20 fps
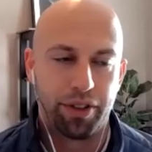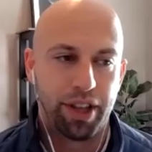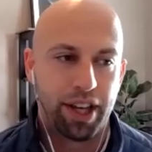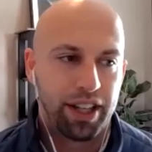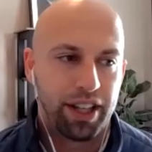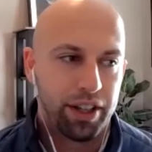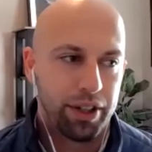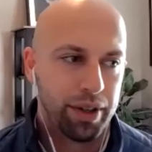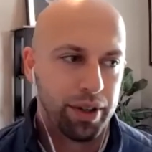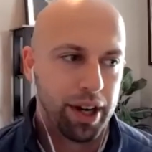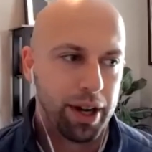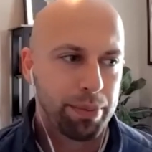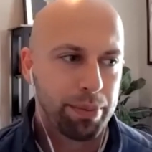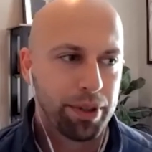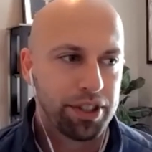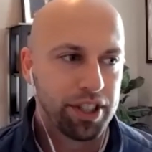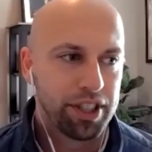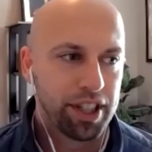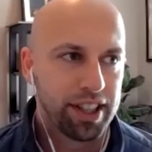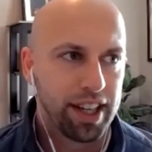thank you, and I
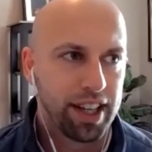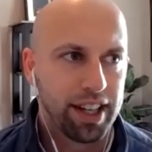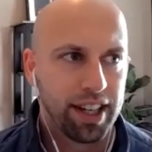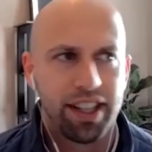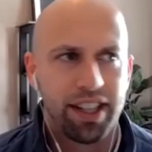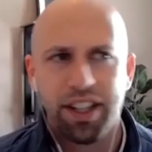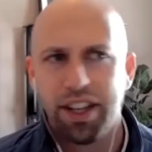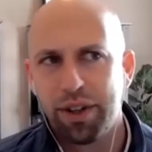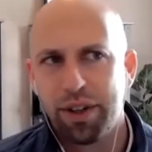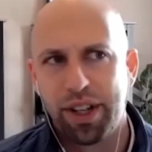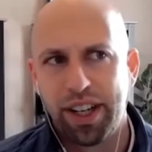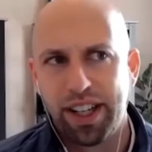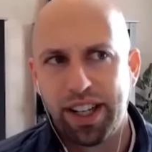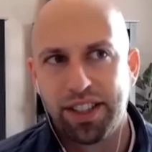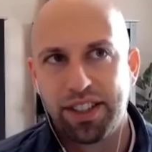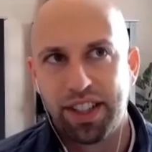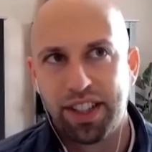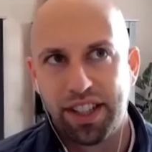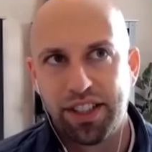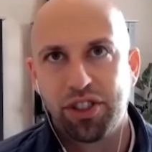appreciate that. You know, it
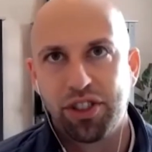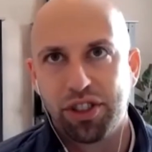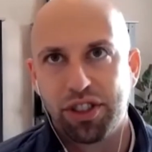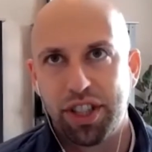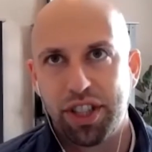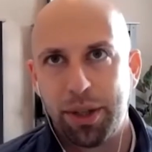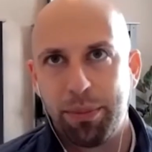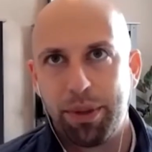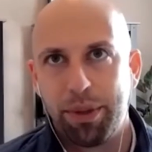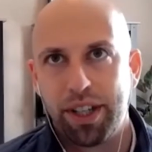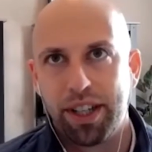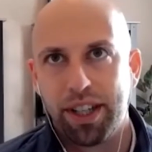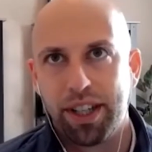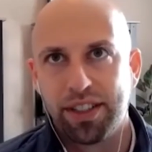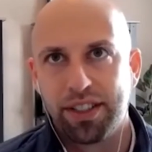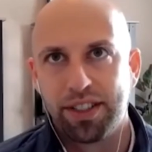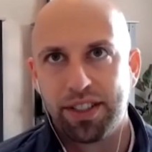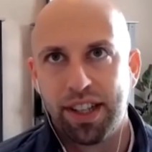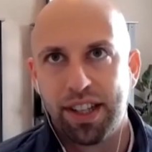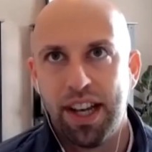is interesting
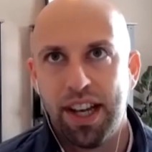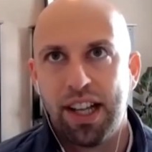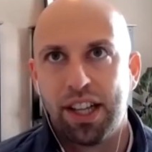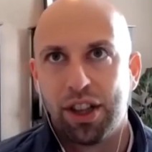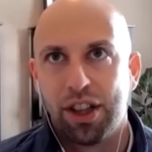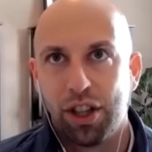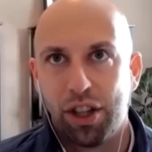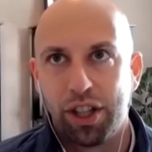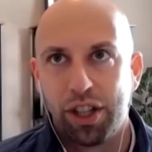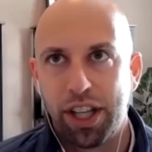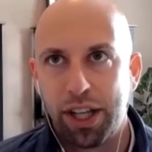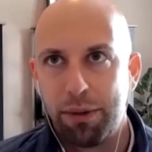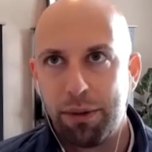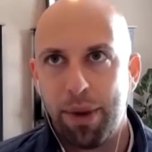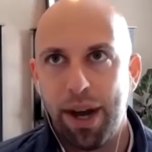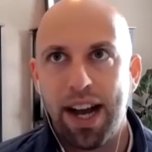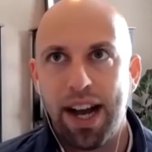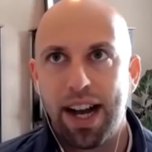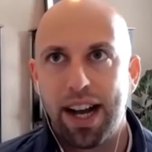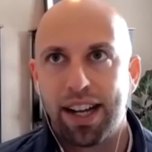because looking
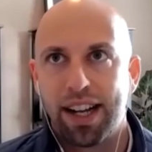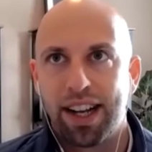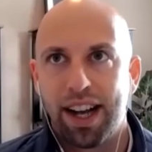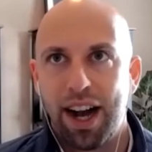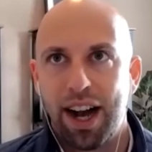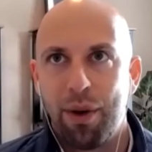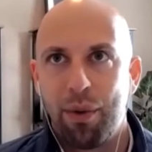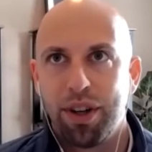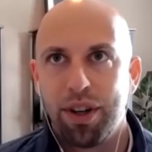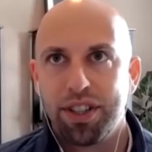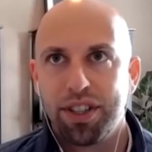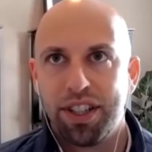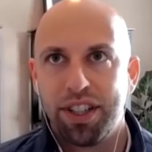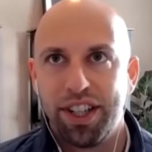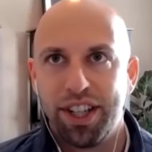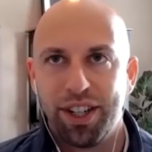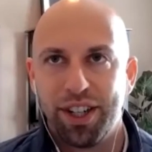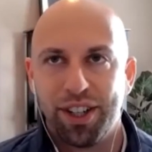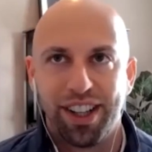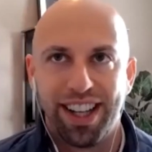back, I wasn't
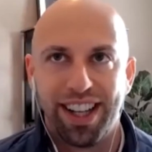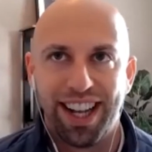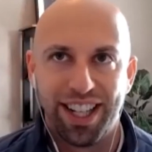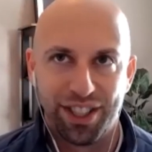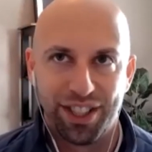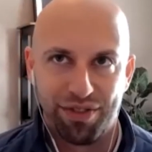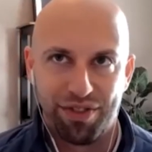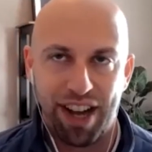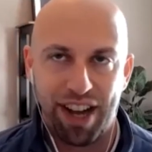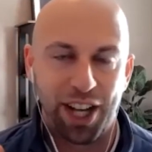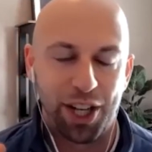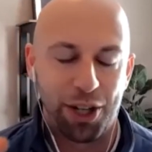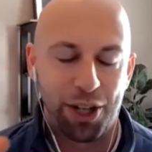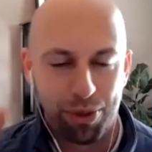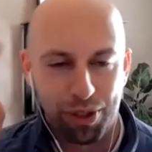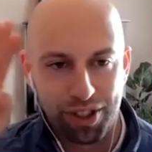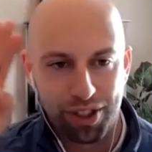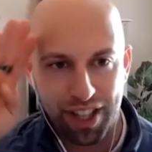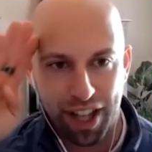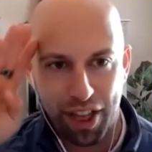nearly as
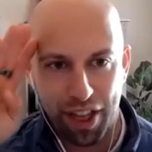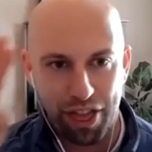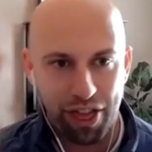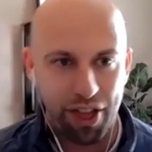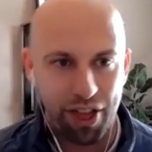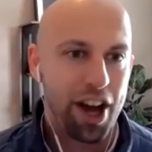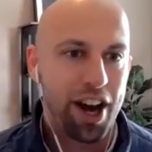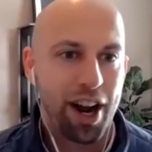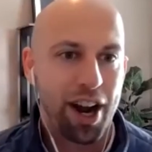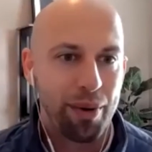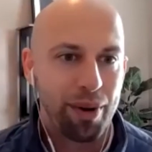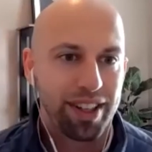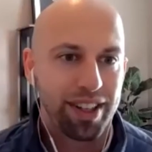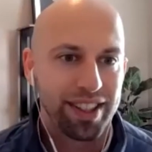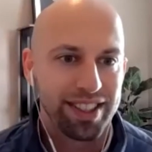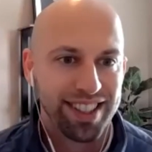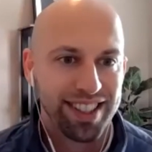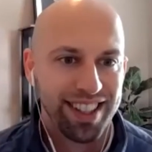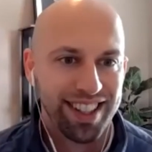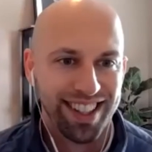valuable as I thought I
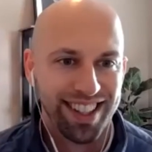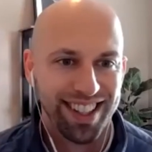was.